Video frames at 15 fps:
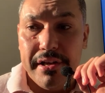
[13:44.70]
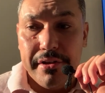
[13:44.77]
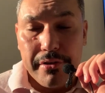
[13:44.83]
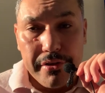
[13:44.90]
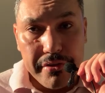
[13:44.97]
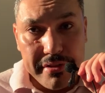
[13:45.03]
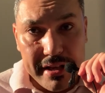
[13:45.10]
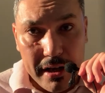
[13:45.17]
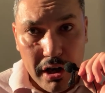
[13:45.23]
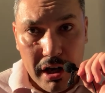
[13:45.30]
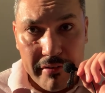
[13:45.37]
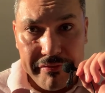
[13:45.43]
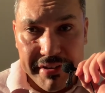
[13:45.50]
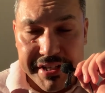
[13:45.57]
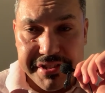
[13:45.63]
The
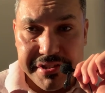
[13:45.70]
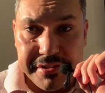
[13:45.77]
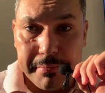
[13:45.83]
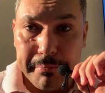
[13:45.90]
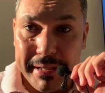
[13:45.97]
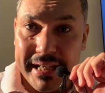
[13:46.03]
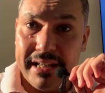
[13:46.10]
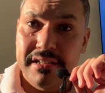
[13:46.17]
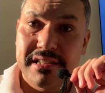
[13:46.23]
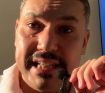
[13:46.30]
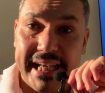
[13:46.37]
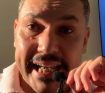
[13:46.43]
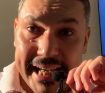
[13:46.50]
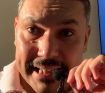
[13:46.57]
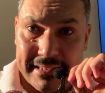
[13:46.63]
office
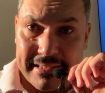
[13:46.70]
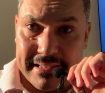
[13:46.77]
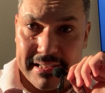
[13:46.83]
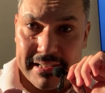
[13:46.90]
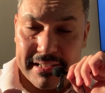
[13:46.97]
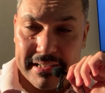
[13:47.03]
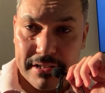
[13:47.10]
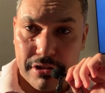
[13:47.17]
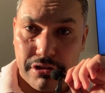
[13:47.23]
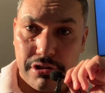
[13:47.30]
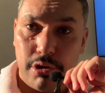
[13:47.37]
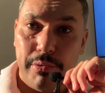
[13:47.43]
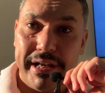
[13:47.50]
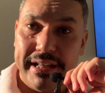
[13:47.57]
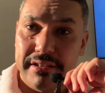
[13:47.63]
means it,
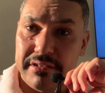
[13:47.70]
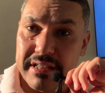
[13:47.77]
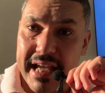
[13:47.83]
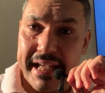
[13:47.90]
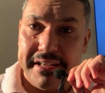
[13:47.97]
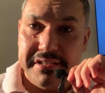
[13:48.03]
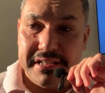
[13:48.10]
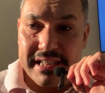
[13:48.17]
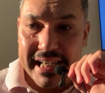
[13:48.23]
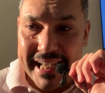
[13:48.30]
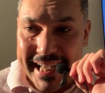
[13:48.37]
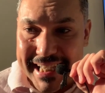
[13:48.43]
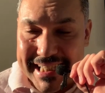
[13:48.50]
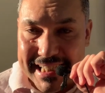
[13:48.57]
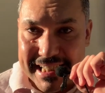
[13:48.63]
so it takes
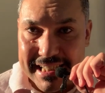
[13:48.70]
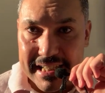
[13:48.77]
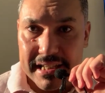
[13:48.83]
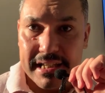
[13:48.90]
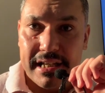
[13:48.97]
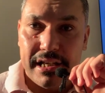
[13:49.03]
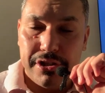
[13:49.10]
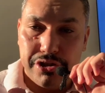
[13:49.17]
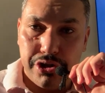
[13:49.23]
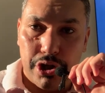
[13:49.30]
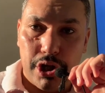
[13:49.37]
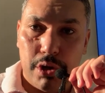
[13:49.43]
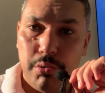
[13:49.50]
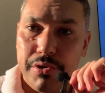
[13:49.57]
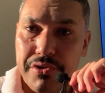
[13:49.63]
is.
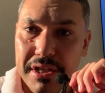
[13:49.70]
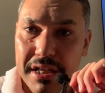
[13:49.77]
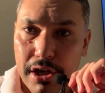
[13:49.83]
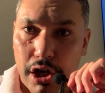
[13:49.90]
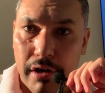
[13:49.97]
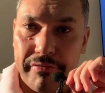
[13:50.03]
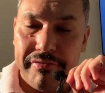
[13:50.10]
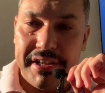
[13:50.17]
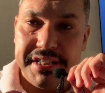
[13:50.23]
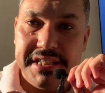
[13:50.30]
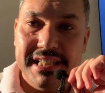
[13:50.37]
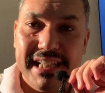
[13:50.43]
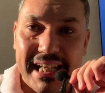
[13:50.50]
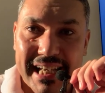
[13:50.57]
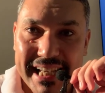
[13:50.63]
So the
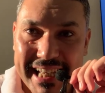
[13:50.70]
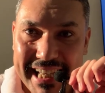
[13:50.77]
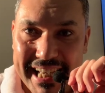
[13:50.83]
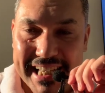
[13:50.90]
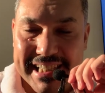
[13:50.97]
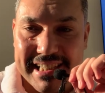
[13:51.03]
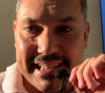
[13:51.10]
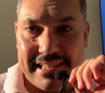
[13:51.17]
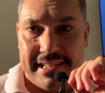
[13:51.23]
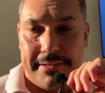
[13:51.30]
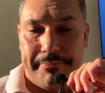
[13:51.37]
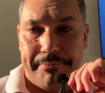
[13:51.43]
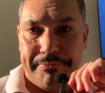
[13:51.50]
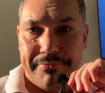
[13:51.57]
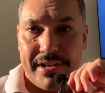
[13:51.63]
office
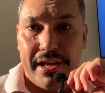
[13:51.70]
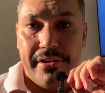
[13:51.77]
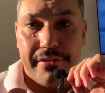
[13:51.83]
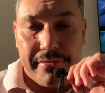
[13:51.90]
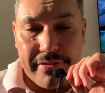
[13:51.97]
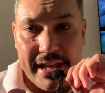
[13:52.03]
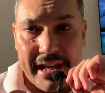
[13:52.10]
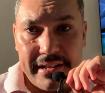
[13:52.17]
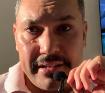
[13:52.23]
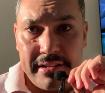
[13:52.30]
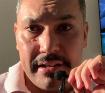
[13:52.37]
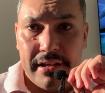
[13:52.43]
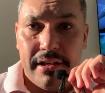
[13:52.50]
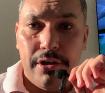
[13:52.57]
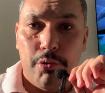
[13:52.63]
is.
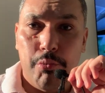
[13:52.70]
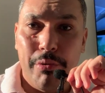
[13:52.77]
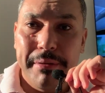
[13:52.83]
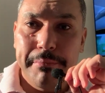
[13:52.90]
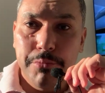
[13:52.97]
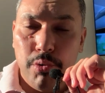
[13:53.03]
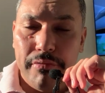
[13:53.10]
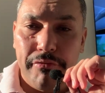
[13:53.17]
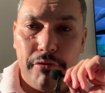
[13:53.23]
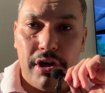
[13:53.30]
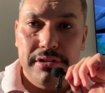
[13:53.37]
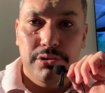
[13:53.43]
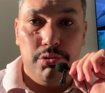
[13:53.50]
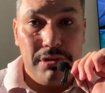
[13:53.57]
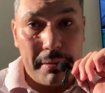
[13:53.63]
Then we move
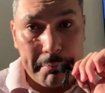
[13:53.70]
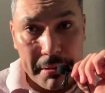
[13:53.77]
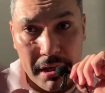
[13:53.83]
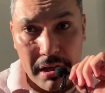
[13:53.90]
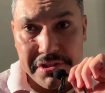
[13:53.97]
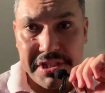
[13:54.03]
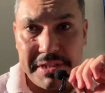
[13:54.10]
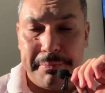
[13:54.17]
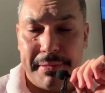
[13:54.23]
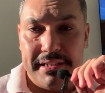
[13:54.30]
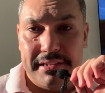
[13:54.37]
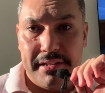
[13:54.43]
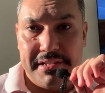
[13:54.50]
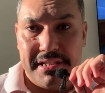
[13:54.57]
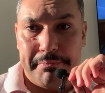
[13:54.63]
on to the past
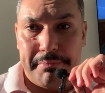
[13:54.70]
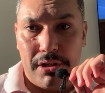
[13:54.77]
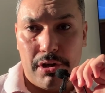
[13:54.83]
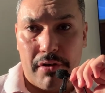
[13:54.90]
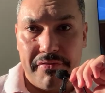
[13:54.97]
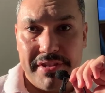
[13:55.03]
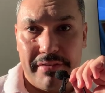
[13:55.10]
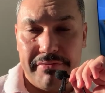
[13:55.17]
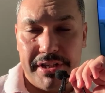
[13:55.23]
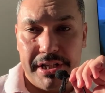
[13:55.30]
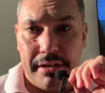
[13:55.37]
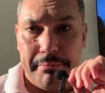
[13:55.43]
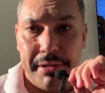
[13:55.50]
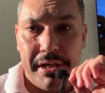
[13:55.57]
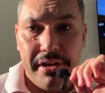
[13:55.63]
participle of the
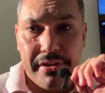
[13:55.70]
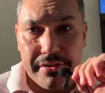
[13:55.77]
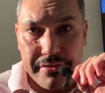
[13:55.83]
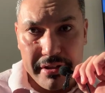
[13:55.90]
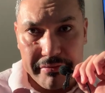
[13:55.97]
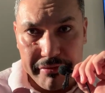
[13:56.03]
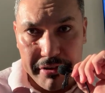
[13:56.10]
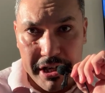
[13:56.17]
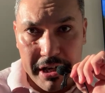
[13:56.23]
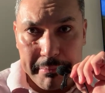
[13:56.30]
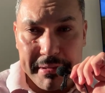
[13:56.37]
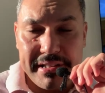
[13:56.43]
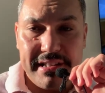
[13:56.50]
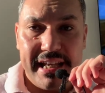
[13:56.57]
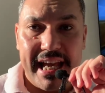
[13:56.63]
verb. The verb
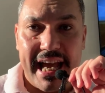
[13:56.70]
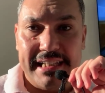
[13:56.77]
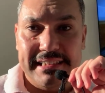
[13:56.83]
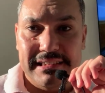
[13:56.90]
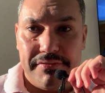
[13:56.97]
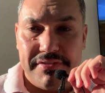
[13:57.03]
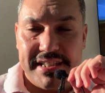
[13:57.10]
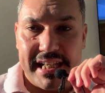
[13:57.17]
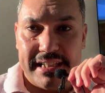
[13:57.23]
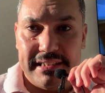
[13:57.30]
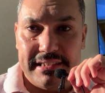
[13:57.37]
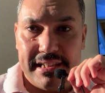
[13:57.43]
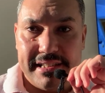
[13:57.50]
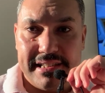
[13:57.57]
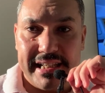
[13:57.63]
in the active
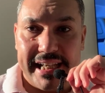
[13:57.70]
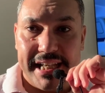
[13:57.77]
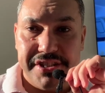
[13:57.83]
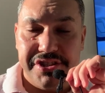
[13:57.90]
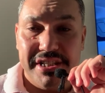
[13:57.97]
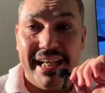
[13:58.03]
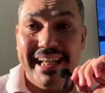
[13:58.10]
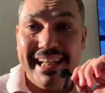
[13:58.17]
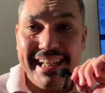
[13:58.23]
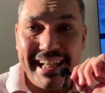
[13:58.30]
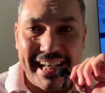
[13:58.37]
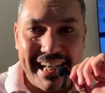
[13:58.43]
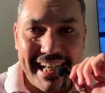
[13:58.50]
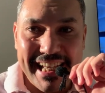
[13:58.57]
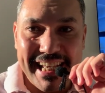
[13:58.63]
sentence is
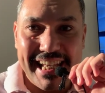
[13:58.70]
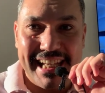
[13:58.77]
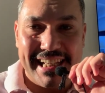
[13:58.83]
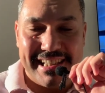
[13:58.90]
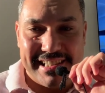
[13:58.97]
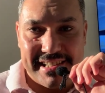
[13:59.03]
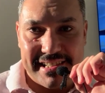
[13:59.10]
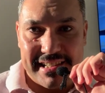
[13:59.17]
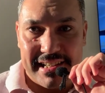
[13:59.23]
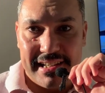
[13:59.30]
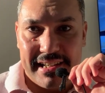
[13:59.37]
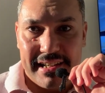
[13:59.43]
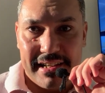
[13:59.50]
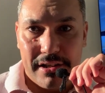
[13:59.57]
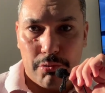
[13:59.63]
cleans.
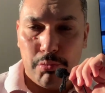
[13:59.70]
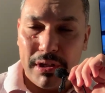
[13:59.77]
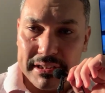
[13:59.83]
What